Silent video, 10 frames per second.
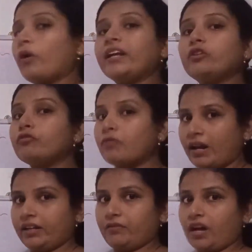
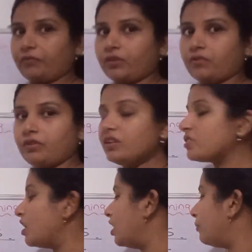0.5
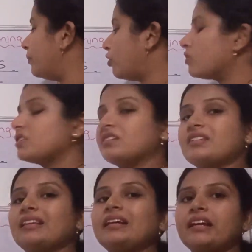afterwards, because
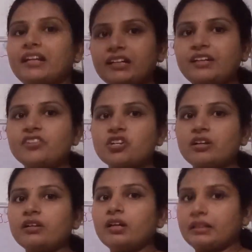it's an
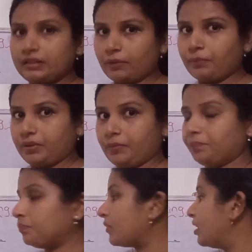integer number.
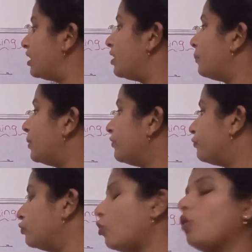
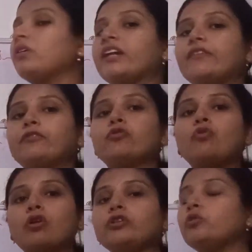But float, if you
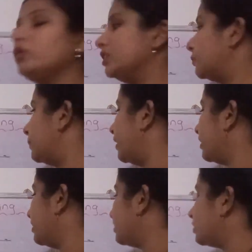want to
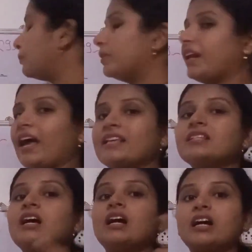display this number
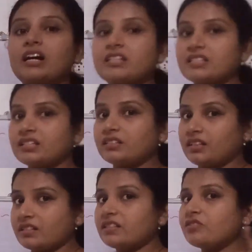as
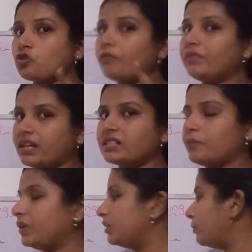consist of
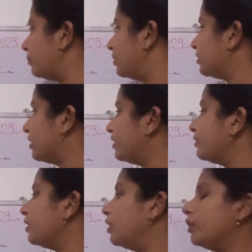decimal number,
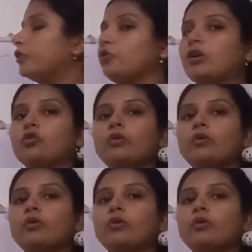then you are